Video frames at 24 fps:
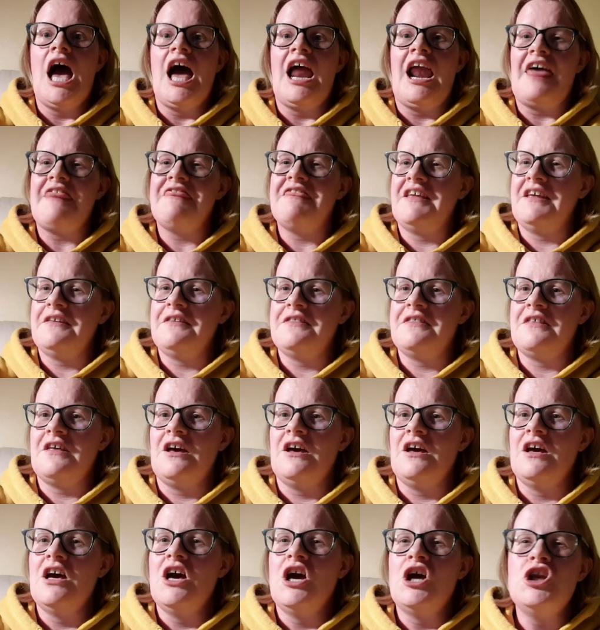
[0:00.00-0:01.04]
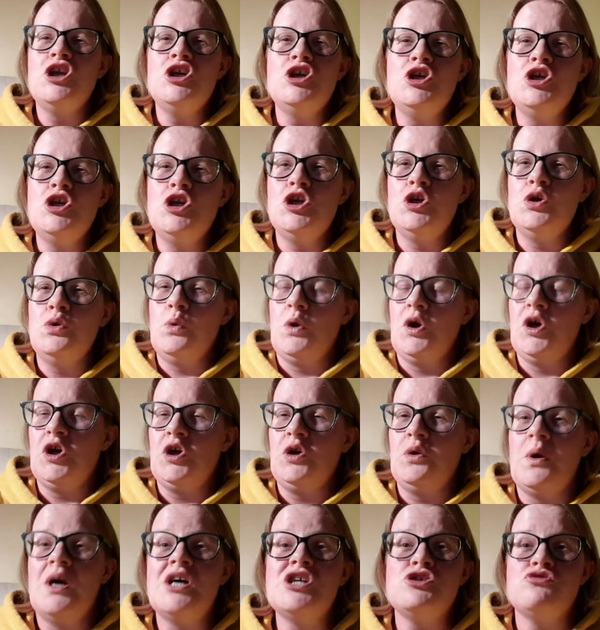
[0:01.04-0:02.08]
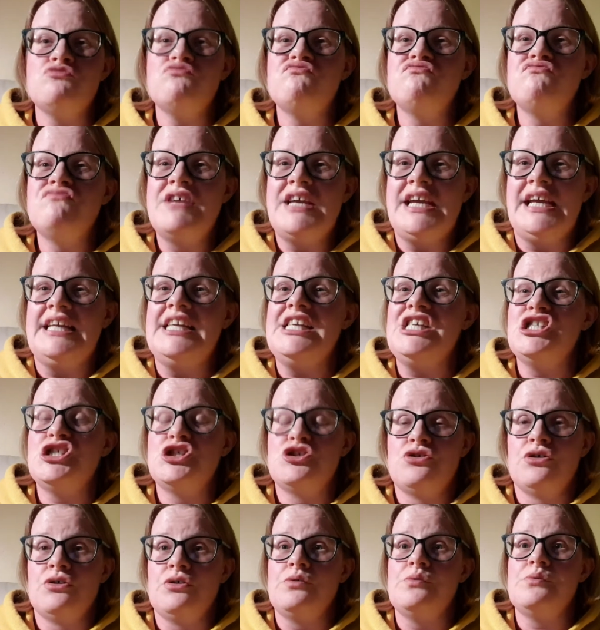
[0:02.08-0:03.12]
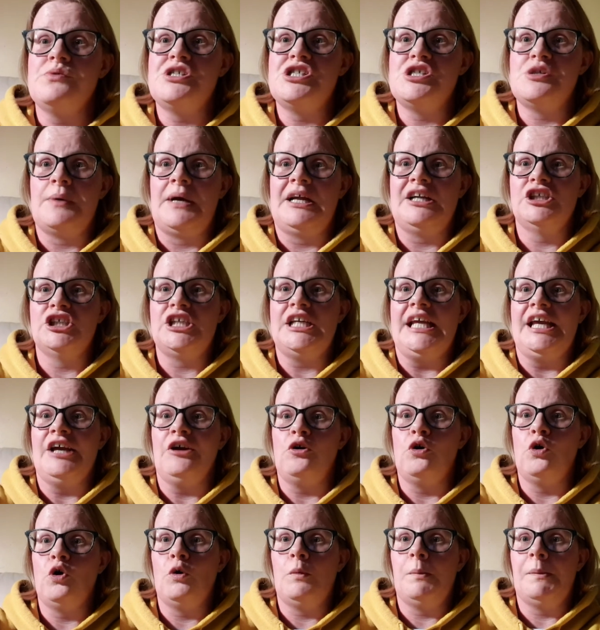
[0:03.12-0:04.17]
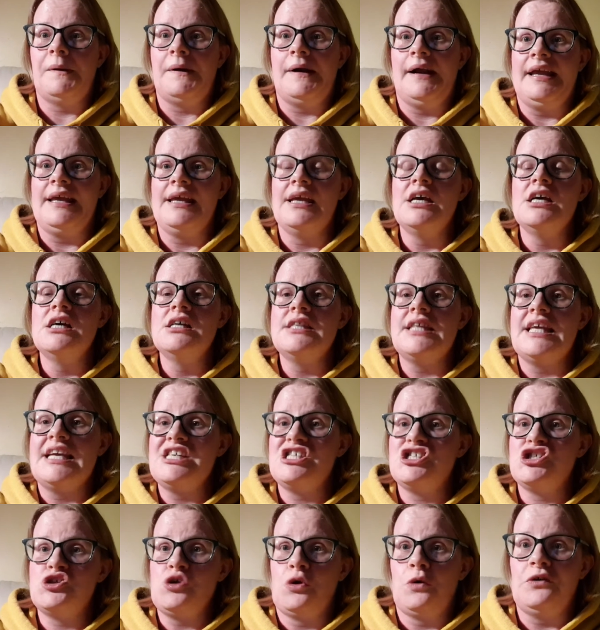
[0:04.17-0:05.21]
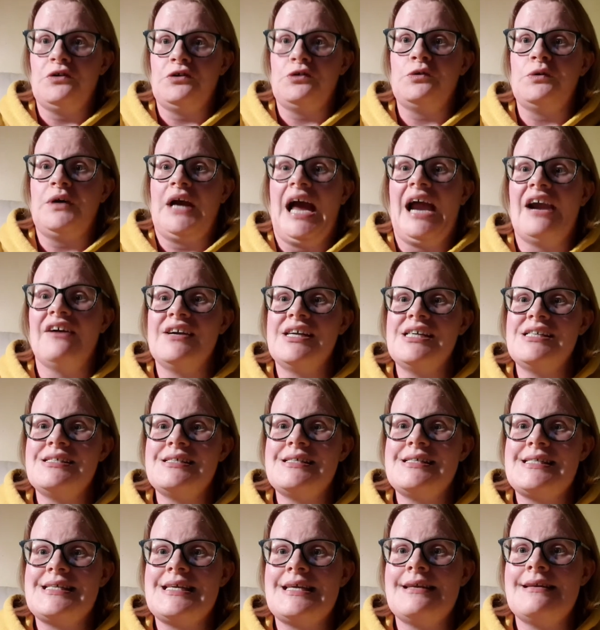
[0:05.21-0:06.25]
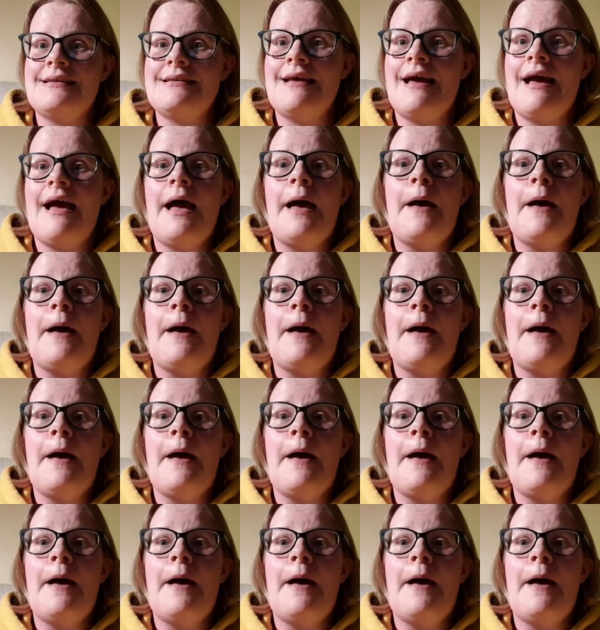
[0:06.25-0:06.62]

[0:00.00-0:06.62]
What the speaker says: And I think that New Who has really struggled to actually incorporate the historical characters in,